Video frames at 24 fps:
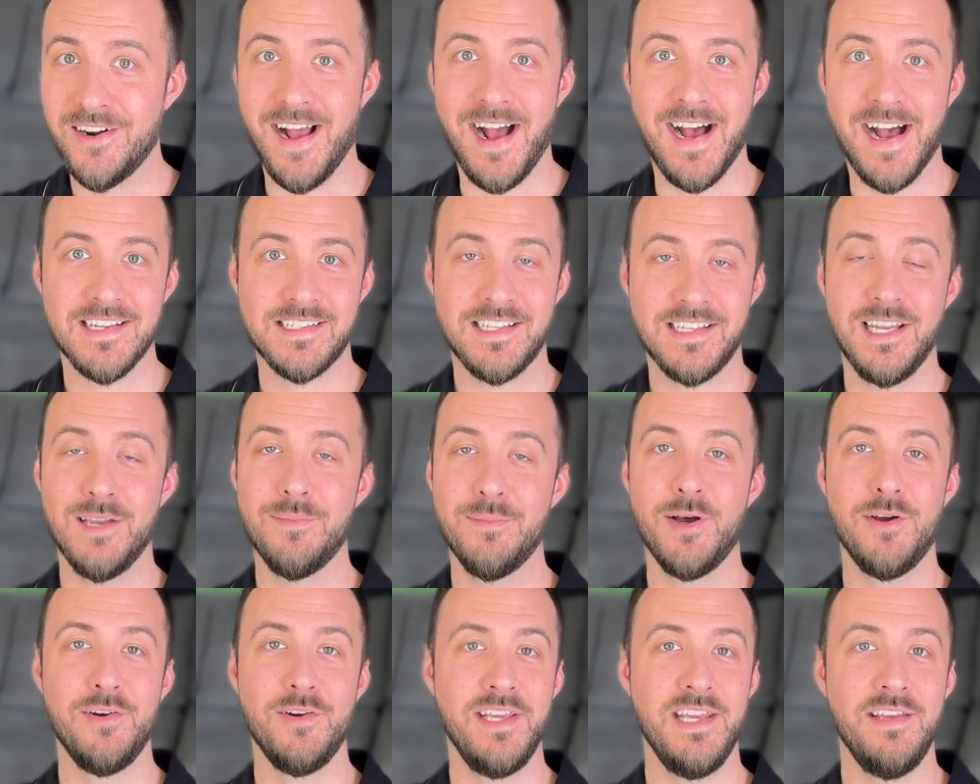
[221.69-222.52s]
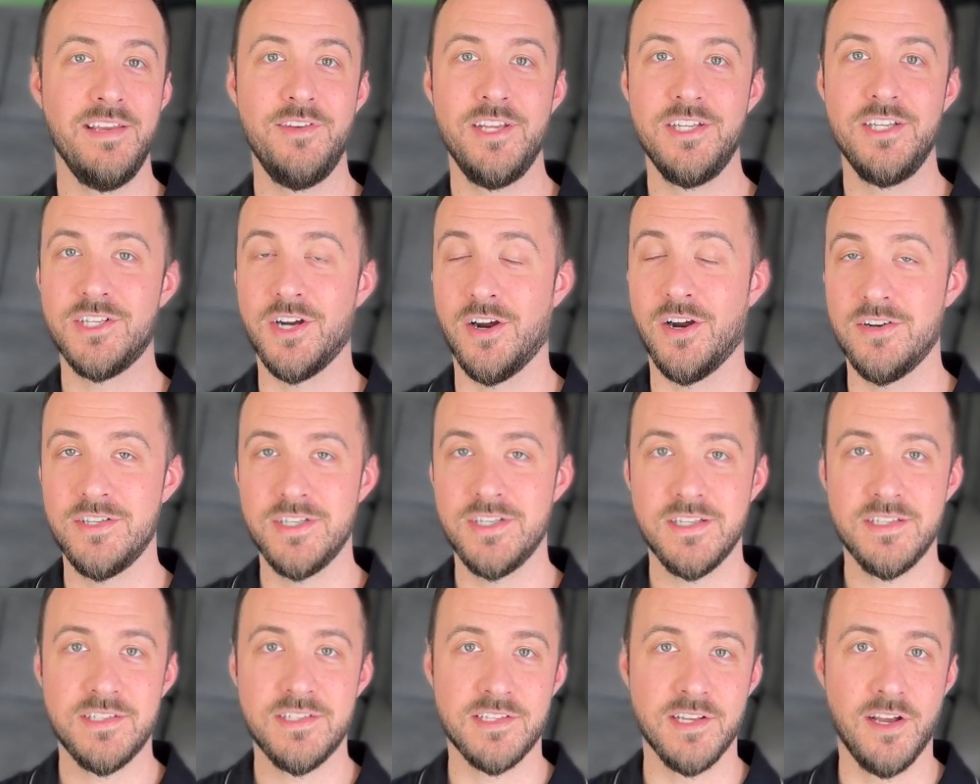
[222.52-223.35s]
asking about EV
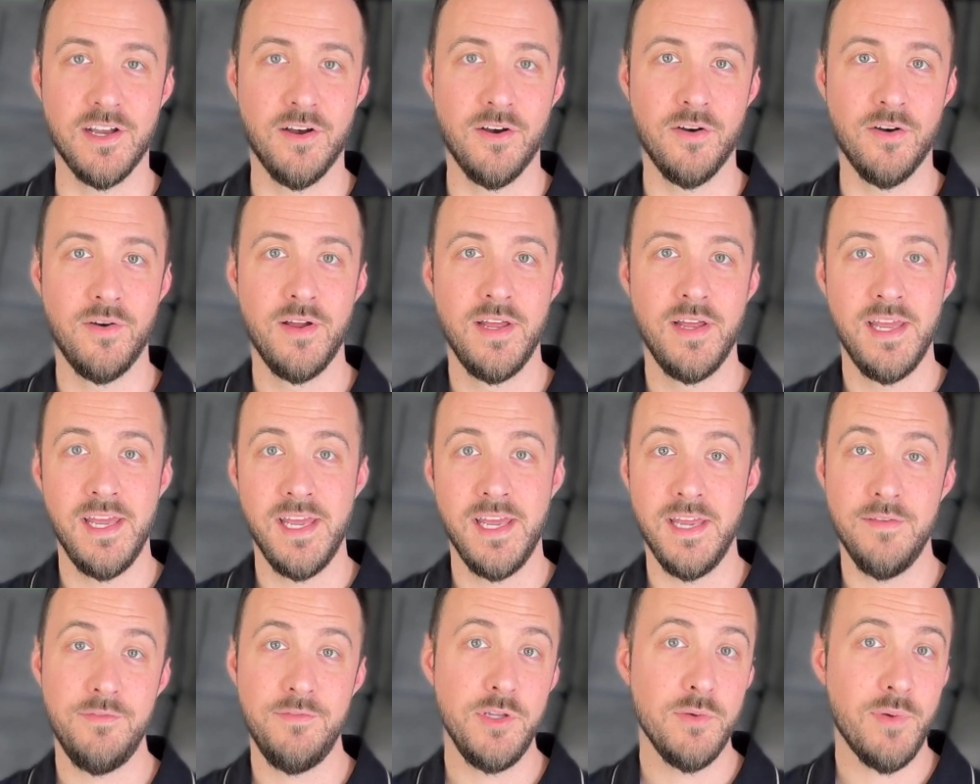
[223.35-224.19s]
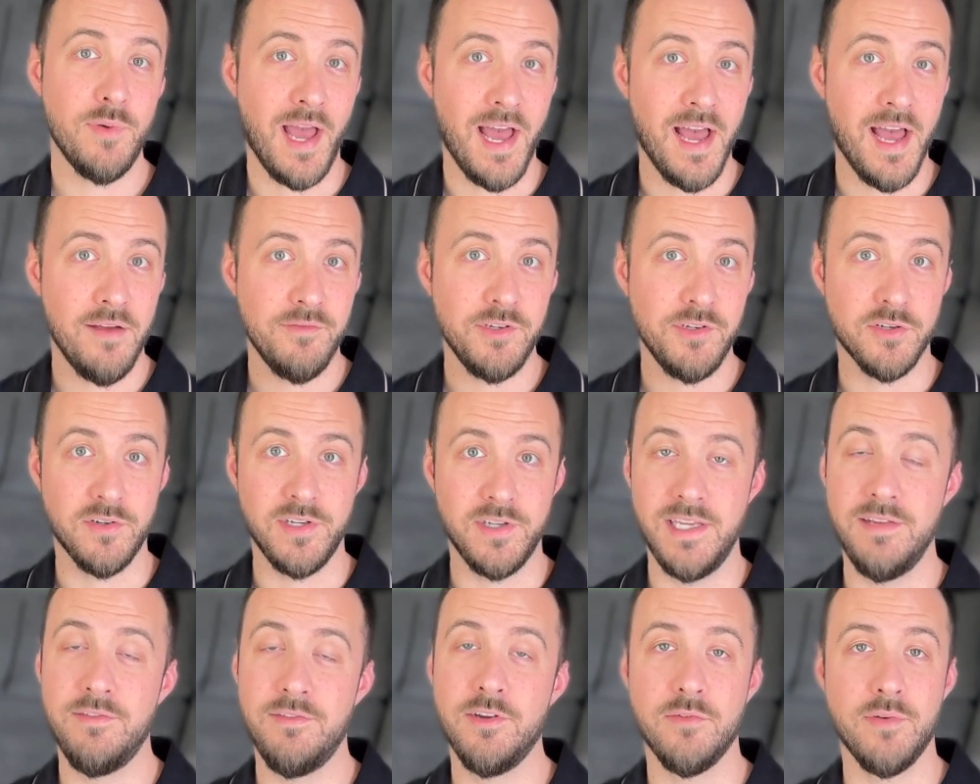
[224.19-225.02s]
charging, so if you have your
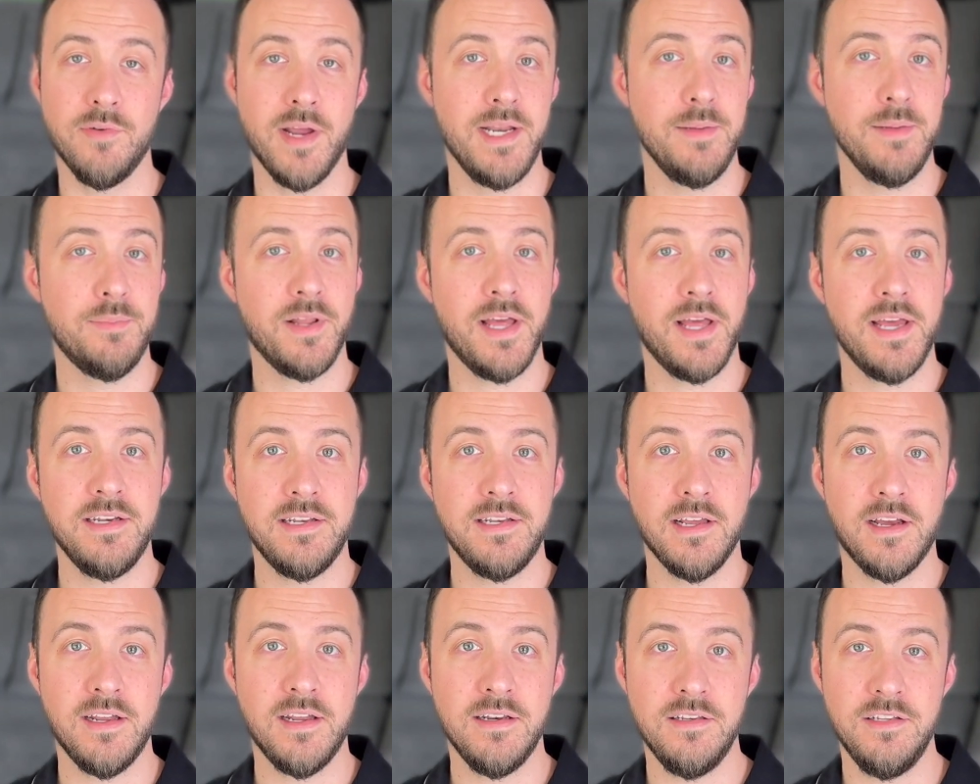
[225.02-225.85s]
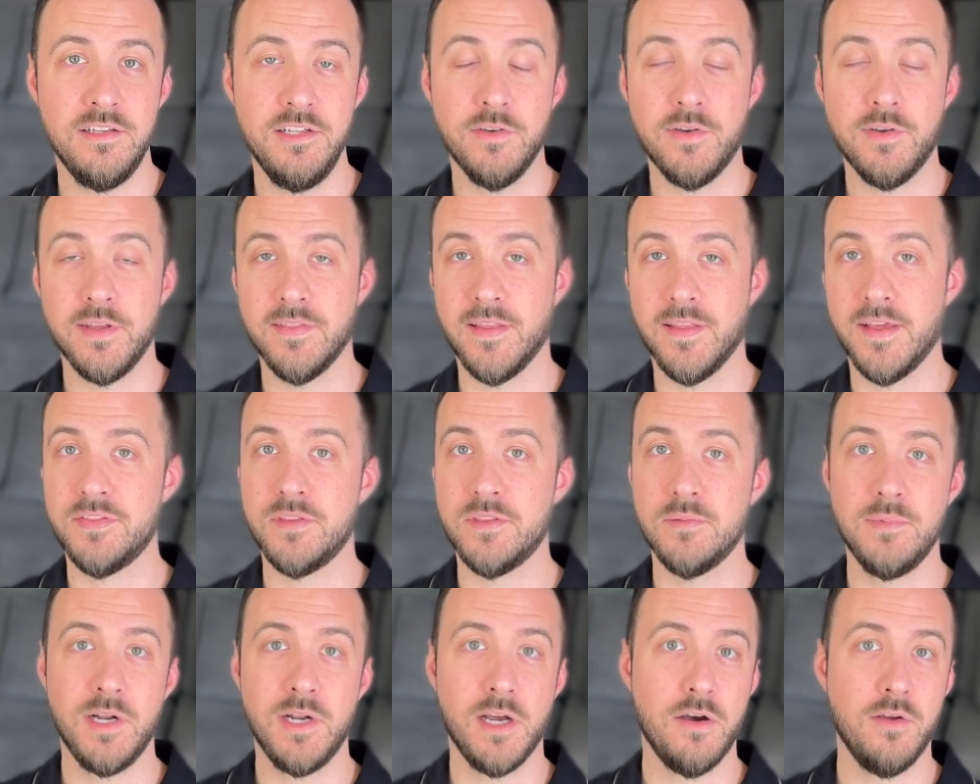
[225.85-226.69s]
EV Ready plan done, you can let
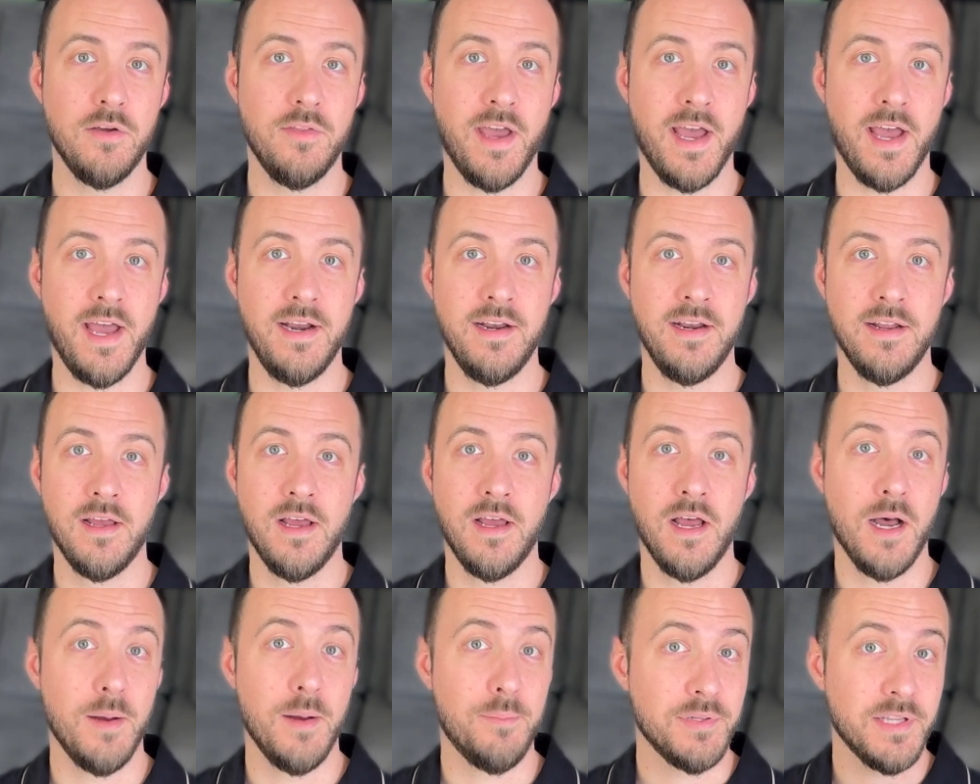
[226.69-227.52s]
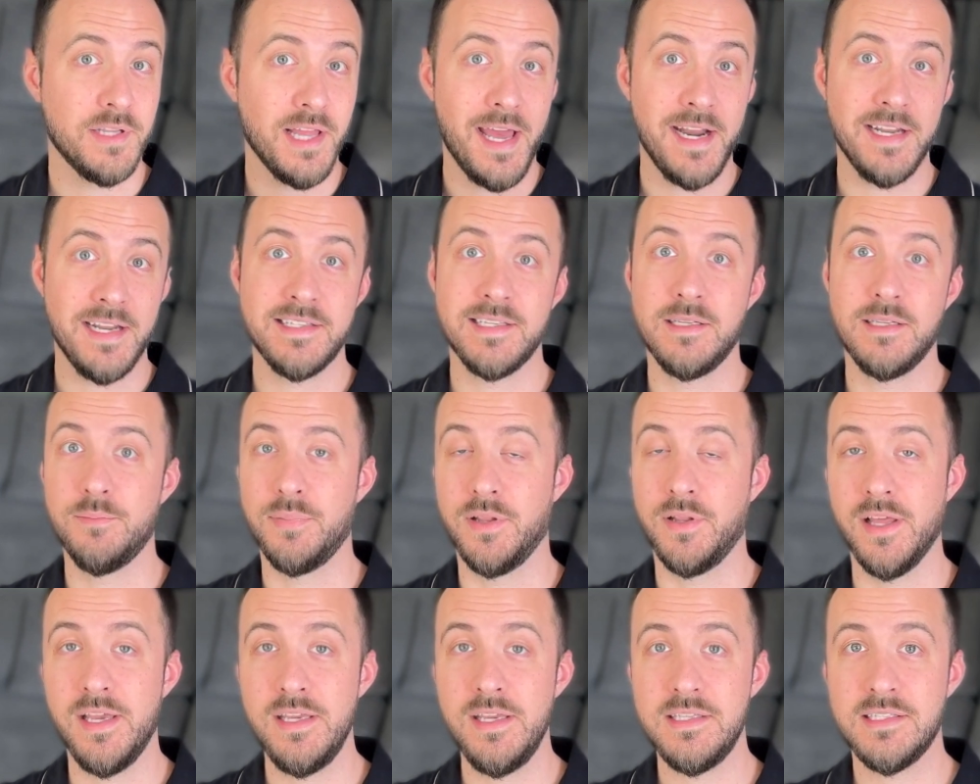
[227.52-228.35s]
them know that a plan is in
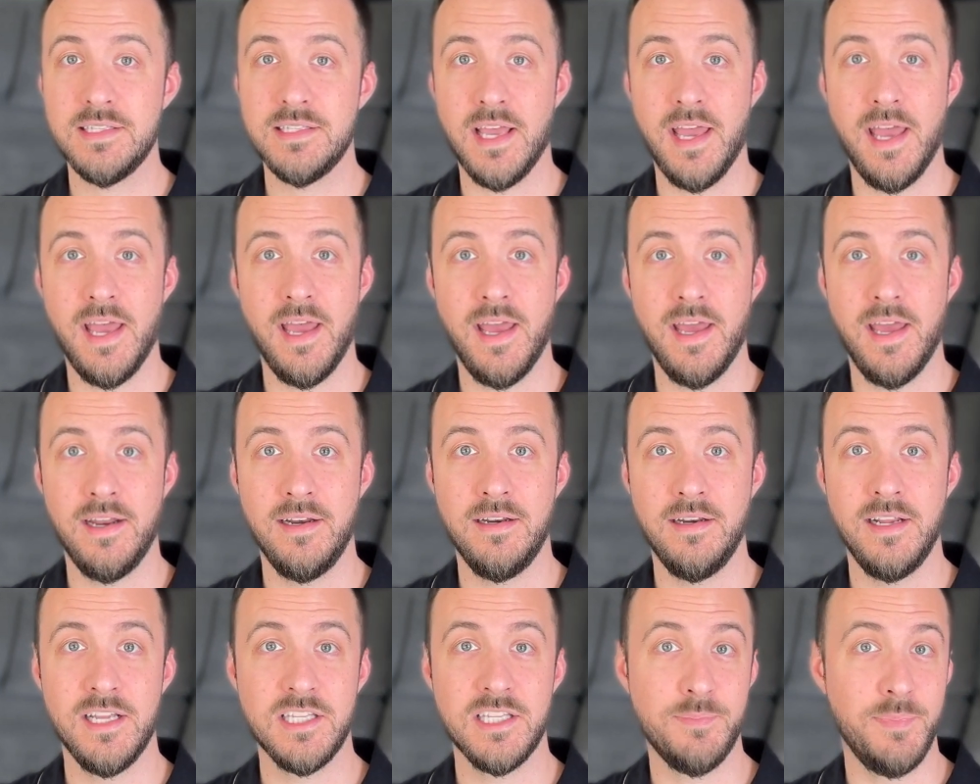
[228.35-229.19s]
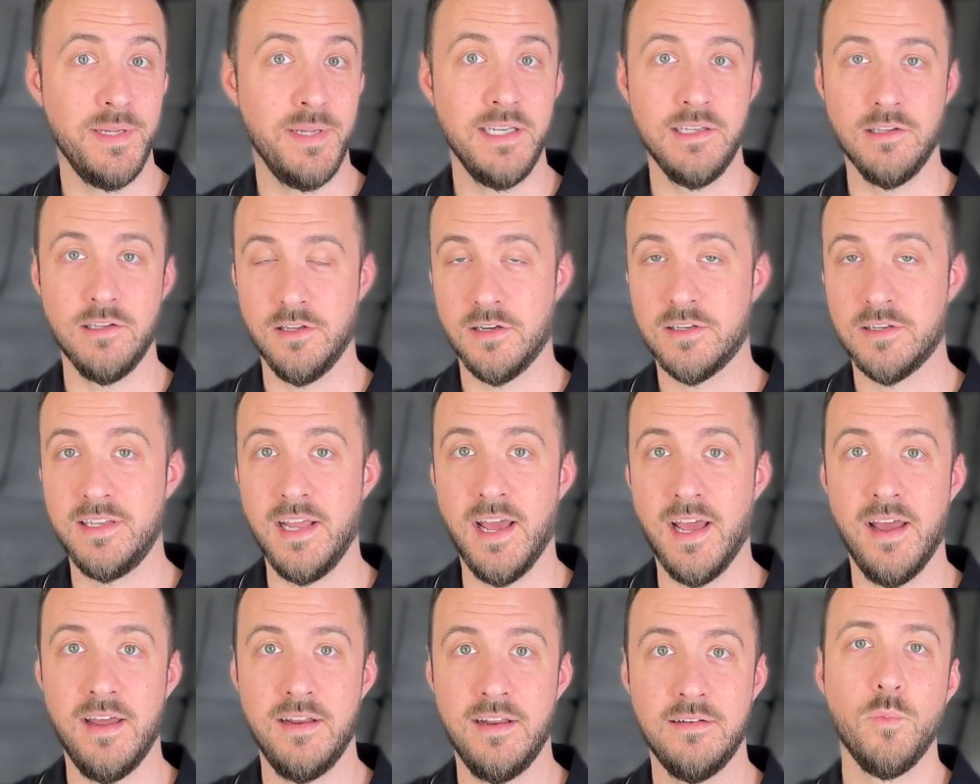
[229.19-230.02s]
place and it's being looked
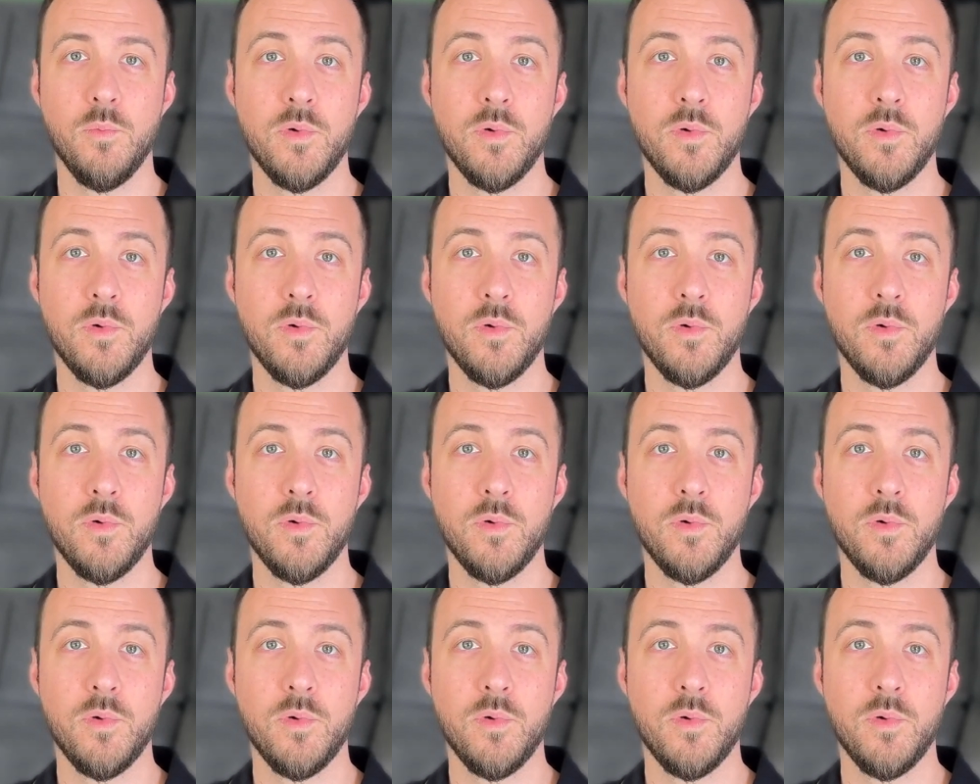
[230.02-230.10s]
at.